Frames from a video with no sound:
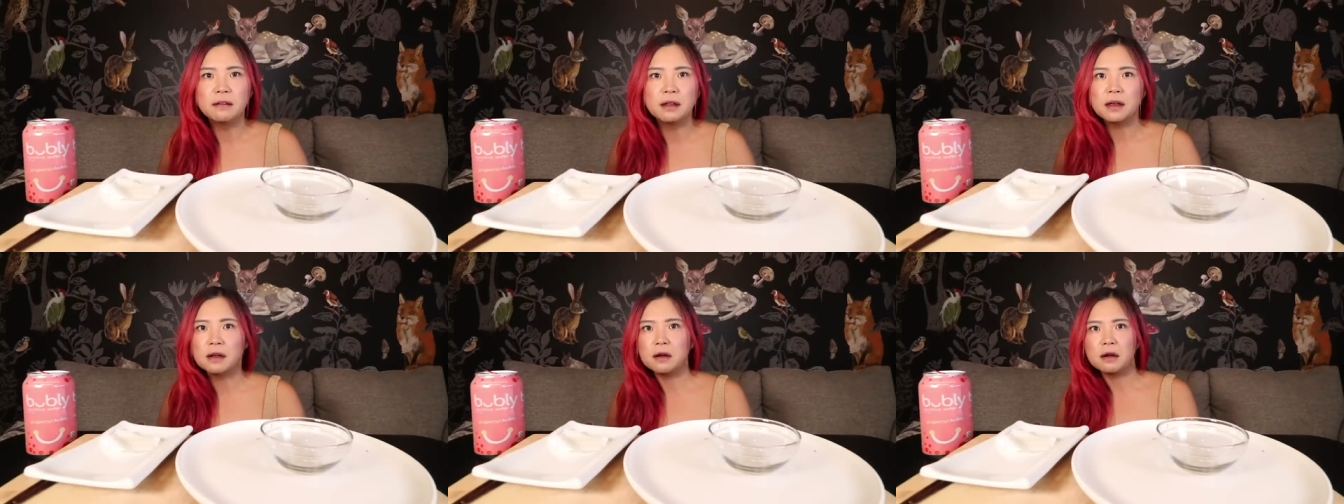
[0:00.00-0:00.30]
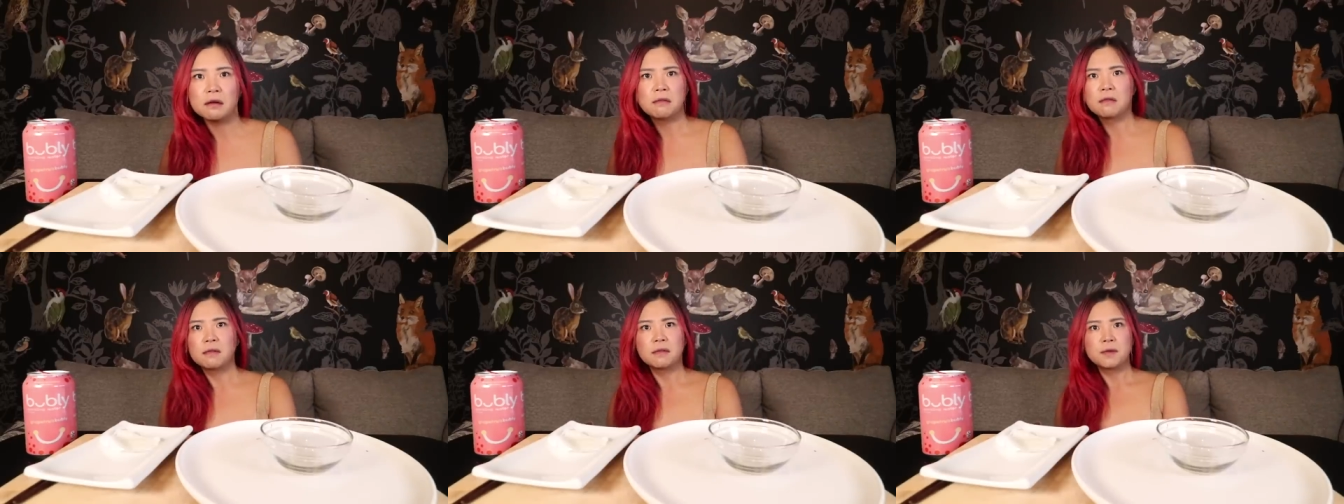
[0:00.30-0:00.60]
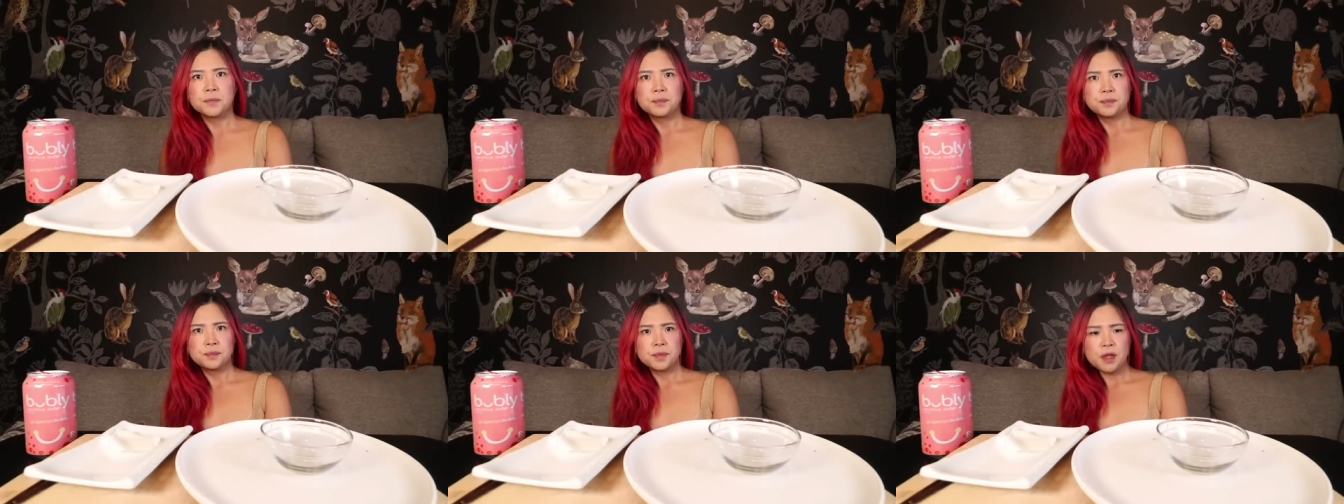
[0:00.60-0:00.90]
like
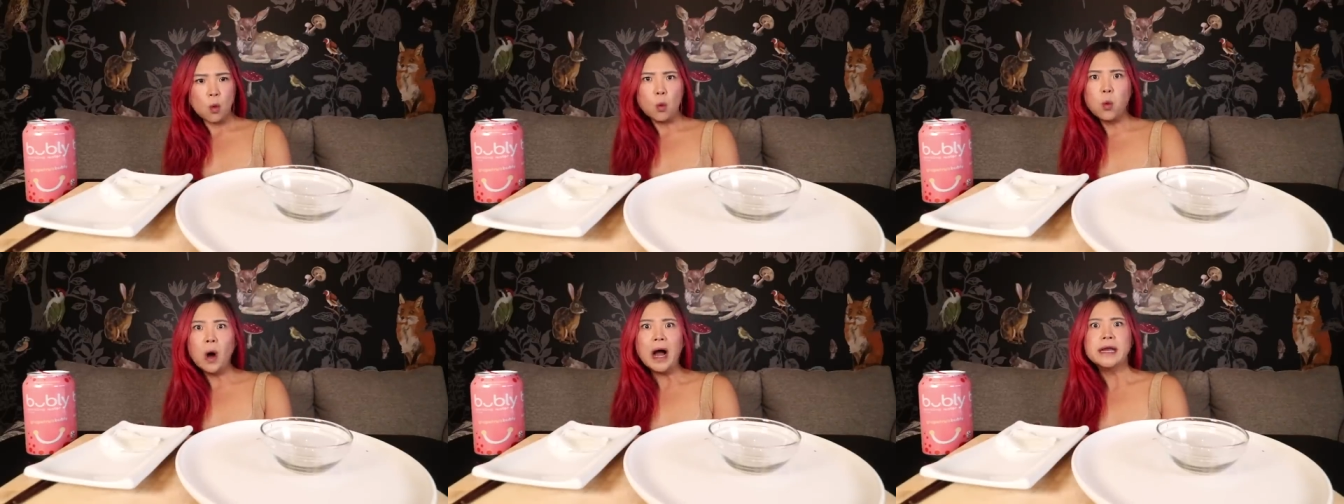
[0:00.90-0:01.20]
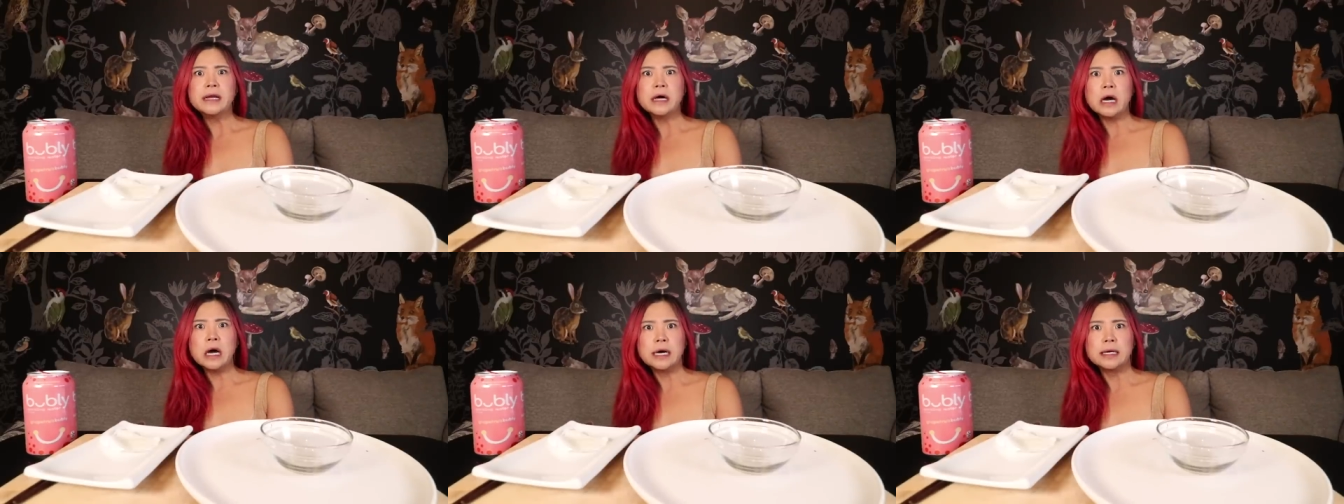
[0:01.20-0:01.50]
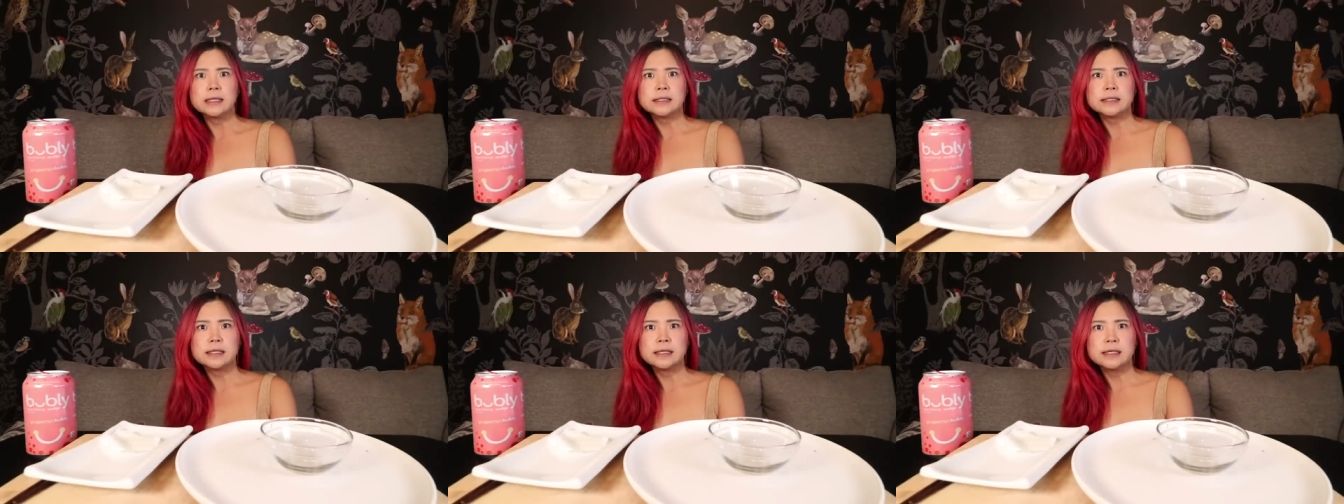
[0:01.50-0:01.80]
why
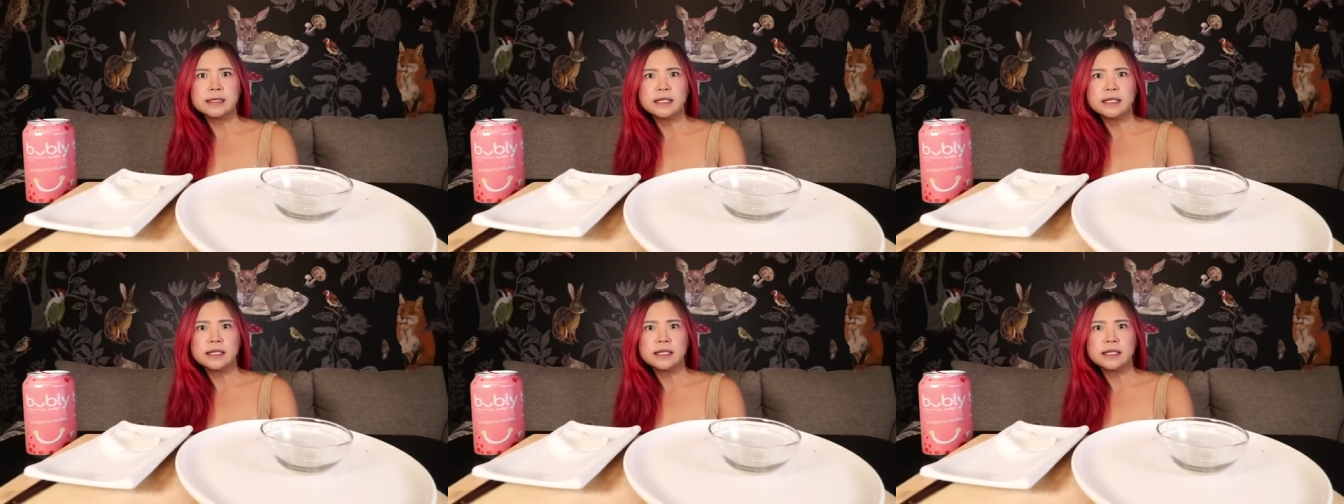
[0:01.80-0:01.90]
not?